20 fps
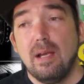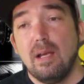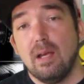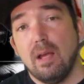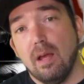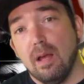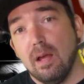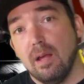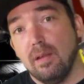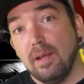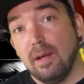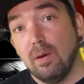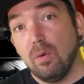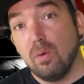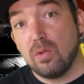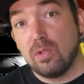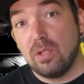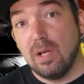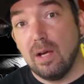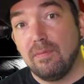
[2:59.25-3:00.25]
they
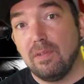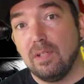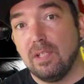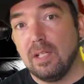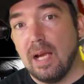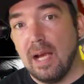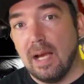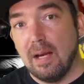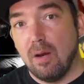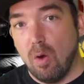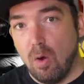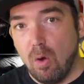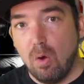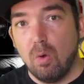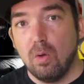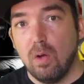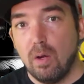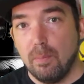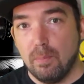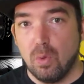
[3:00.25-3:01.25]
also have to add a whole
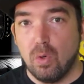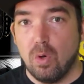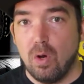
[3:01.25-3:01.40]
lot more